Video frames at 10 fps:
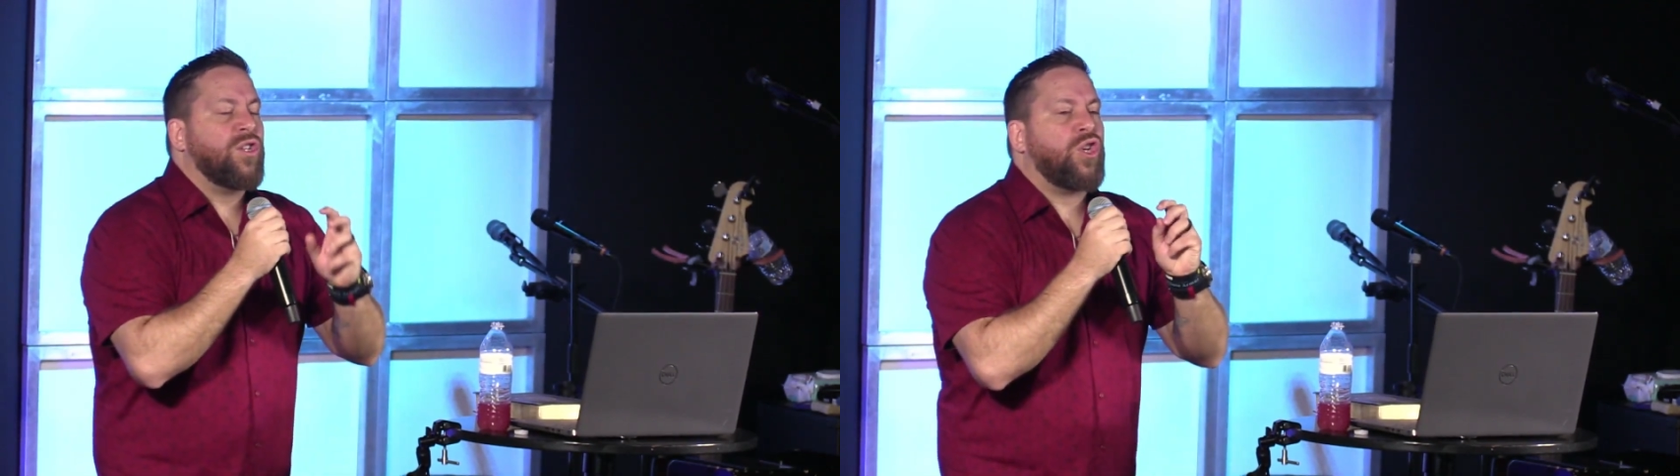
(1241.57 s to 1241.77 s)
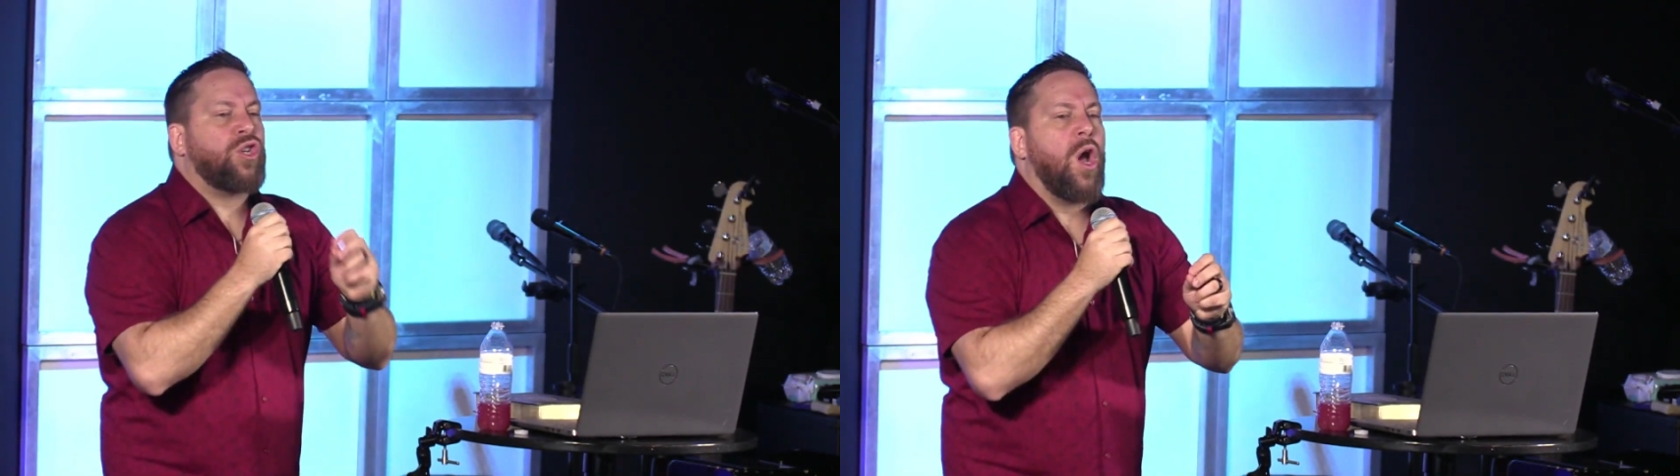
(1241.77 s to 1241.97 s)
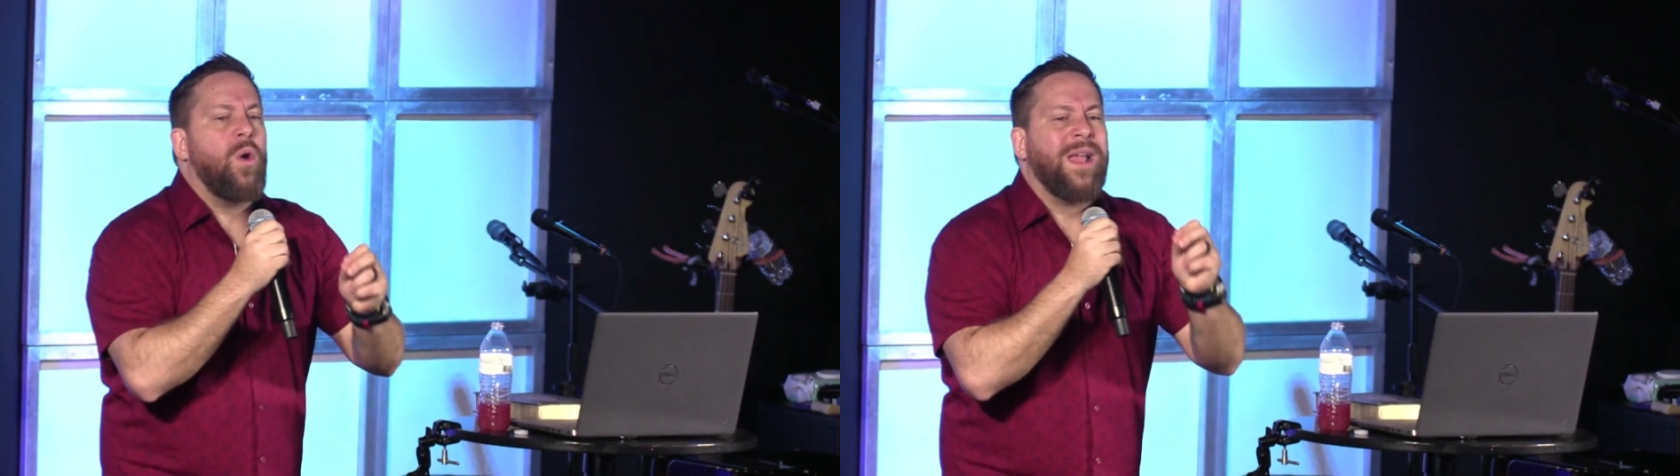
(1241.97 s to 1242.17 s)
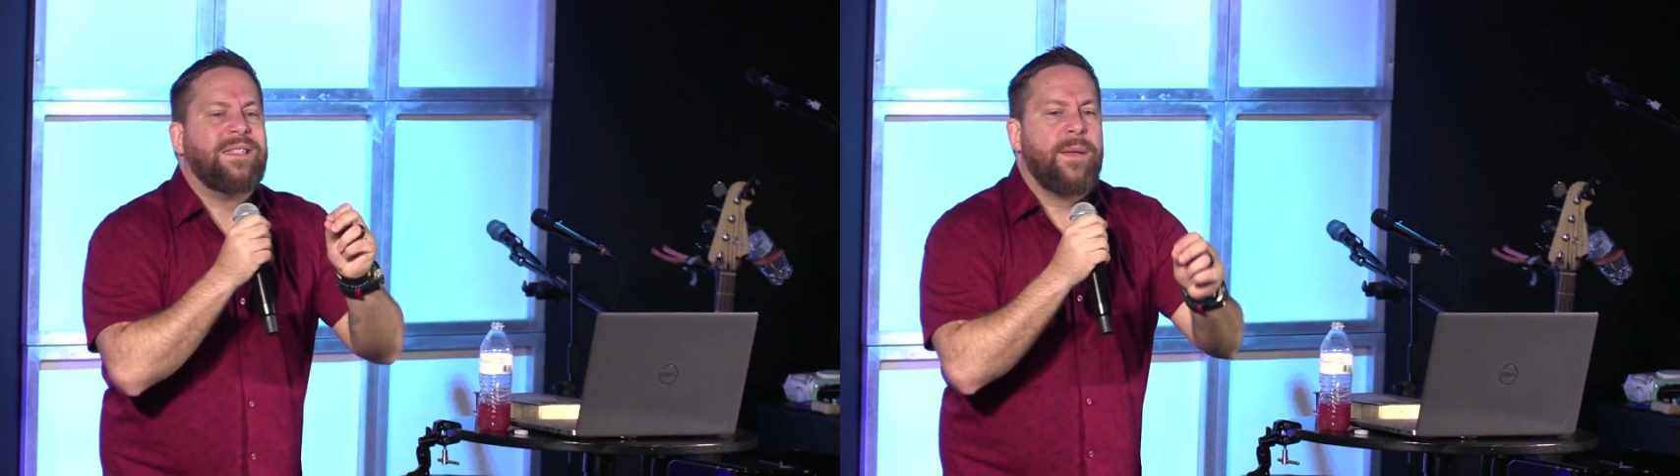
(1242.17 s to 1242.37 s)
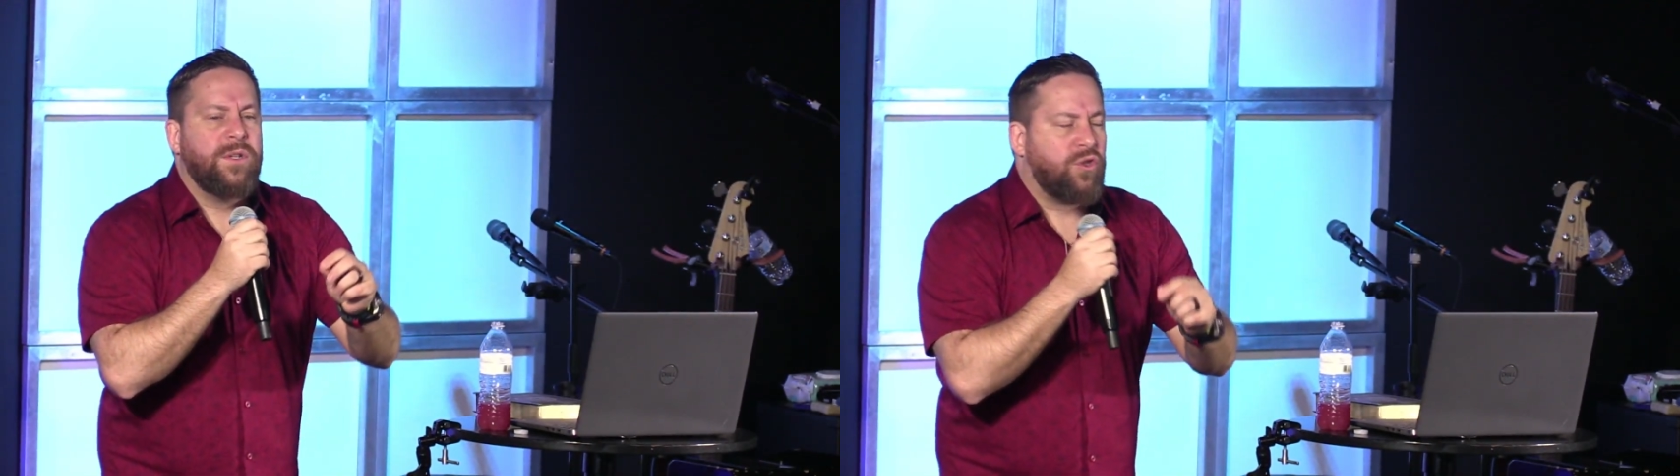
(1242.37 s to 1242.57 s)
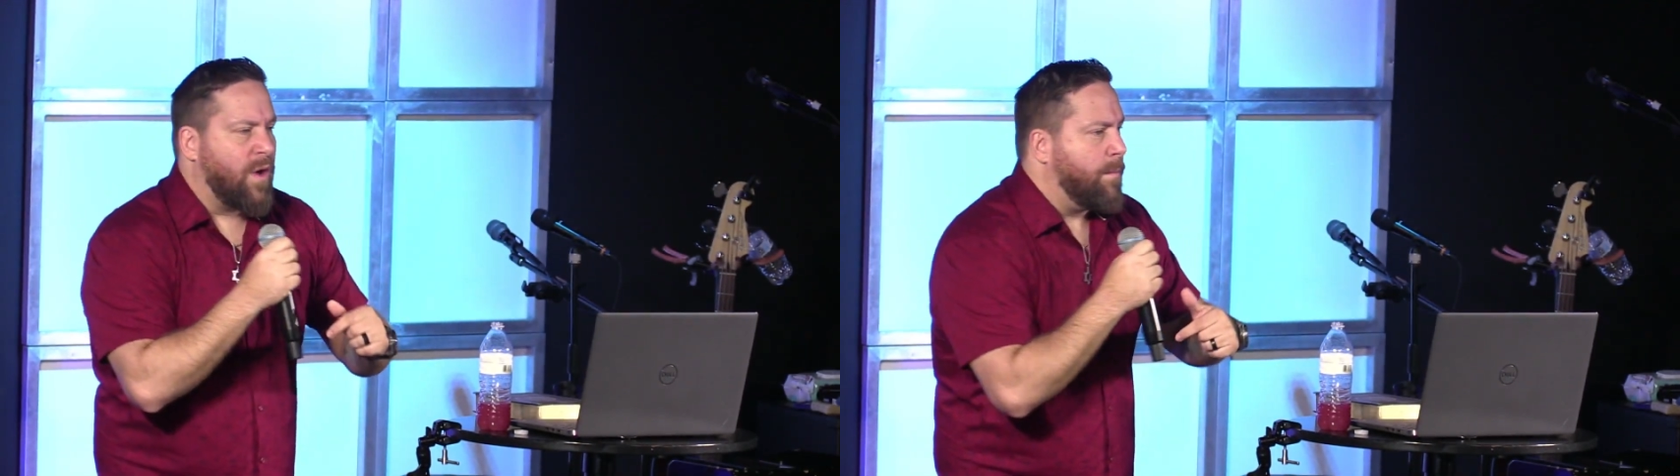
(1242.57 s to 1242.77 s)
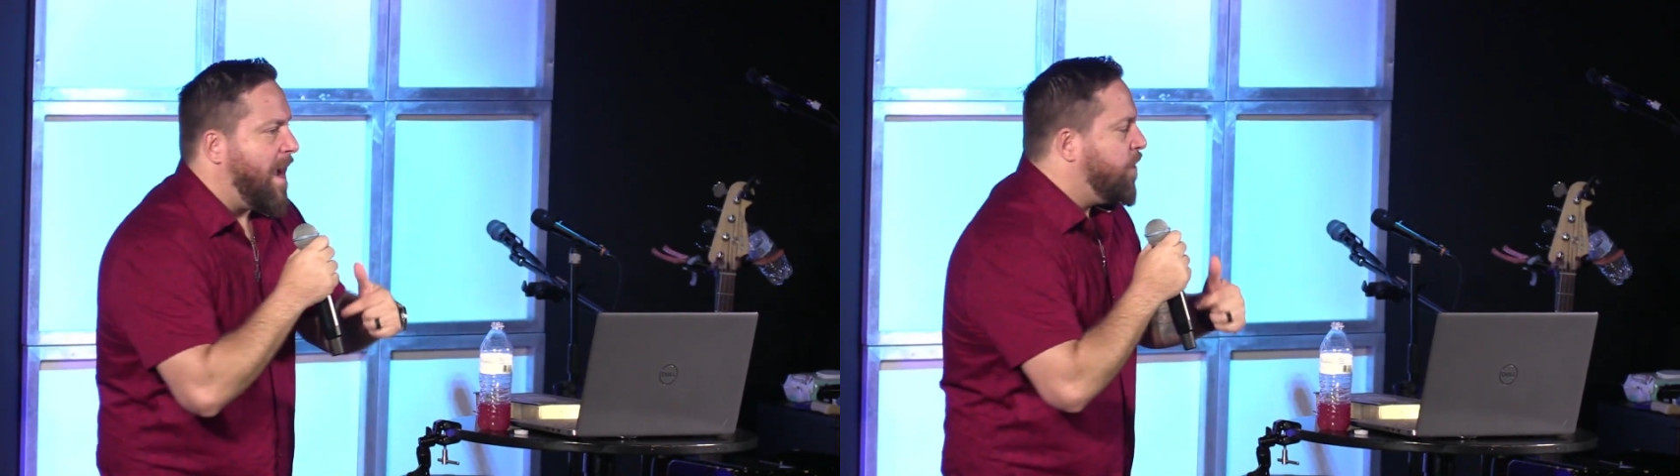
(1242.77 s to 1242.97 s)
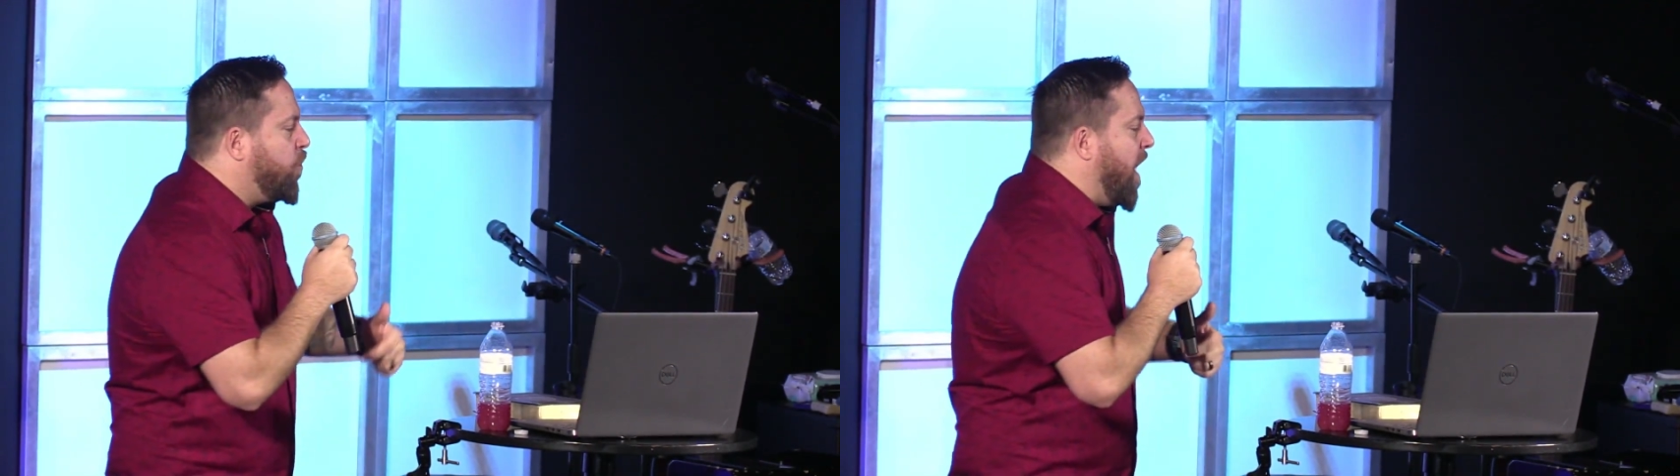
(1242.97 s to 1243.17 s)
show and demonstrate my
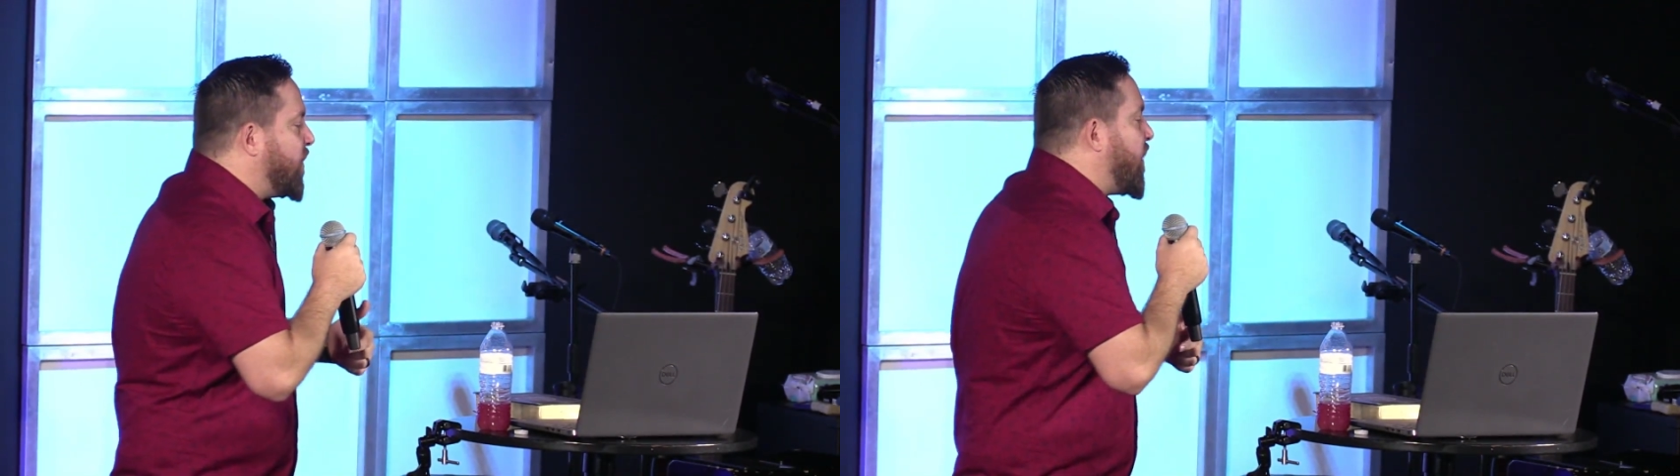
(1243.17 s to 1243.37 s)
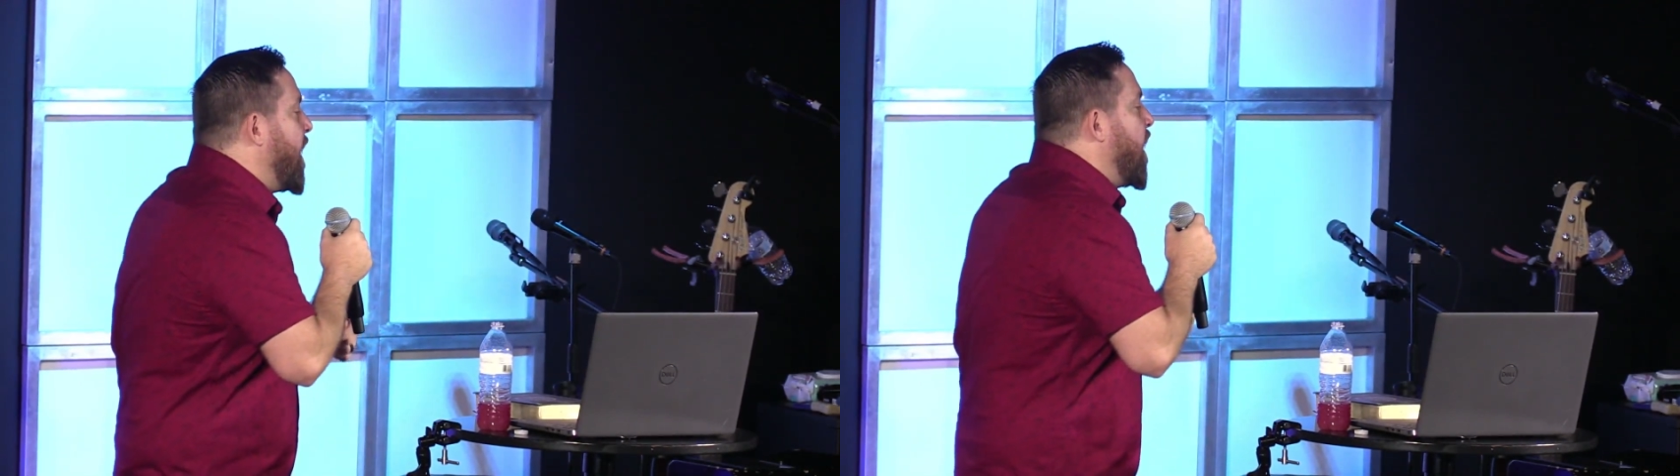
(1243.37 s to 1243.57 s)
trust.